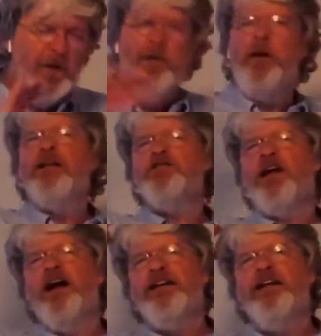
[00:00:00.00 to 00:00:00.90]
But the basic
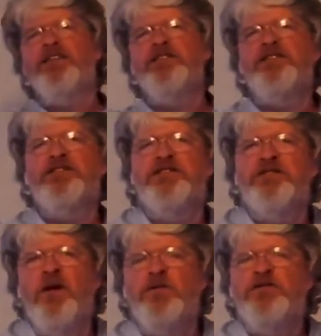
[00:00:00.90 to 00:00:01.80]
idea is it's
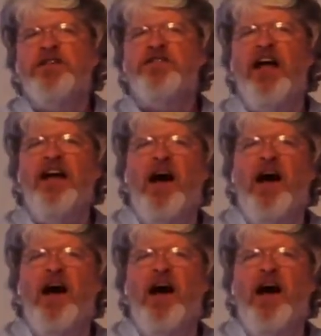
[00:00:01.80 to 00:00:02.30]
you know, six to eight